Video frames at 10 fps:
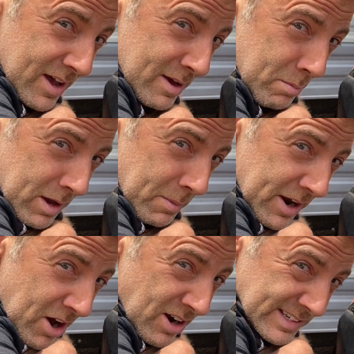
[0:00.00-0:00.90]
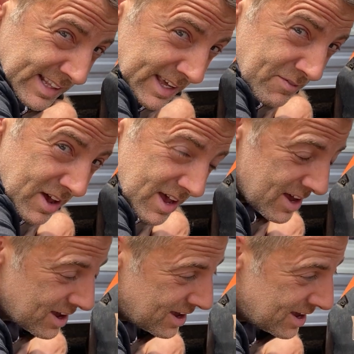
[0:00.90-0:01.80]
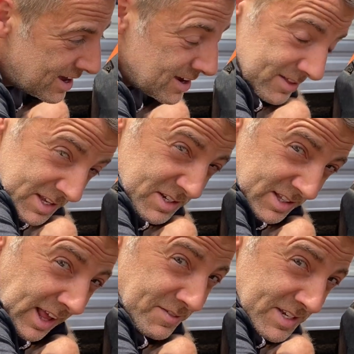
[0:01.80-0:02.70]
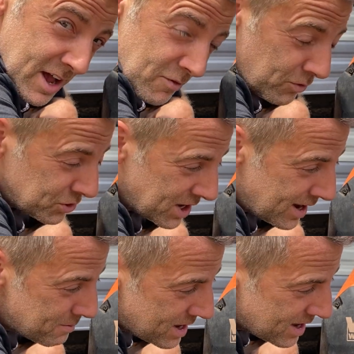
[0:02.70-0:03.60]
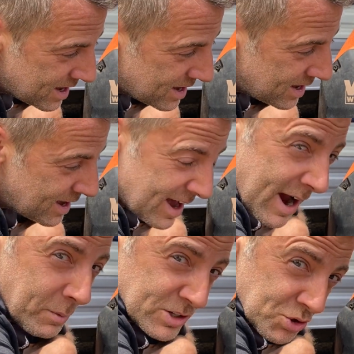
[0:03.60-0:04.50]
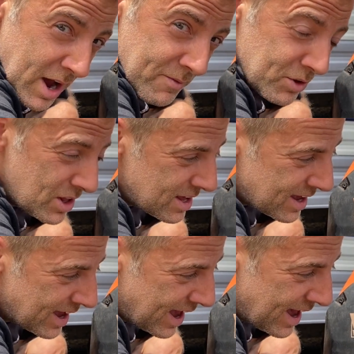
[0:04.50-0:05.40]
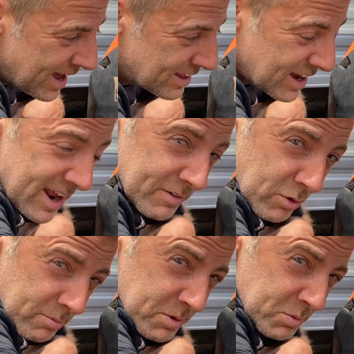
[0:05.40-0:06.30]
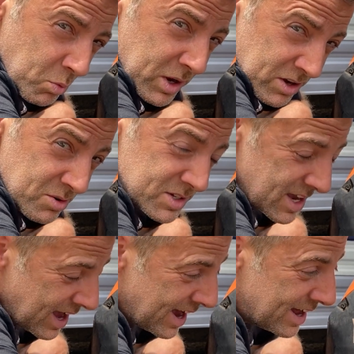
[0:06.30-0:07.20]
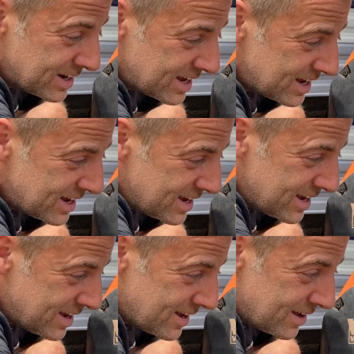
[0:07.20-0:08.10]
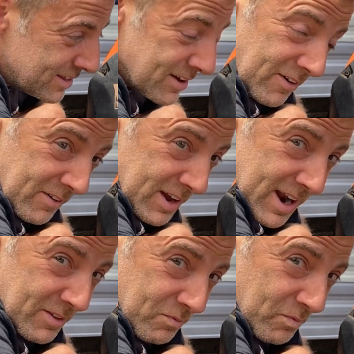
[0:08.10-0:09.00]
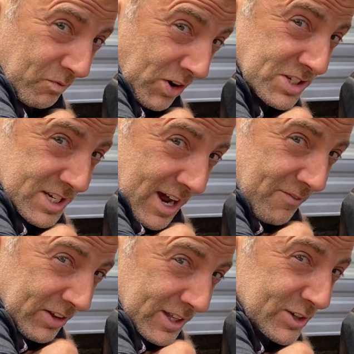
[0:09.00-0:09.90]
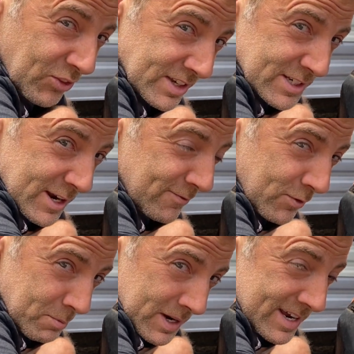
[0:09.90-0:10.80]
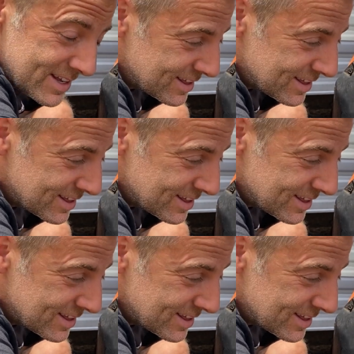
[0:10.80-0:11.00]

me and my dogs live this lifestyle full time, how we travel and the kind of equipment we use, and the kind of fun stuff, at least fun stuff for me,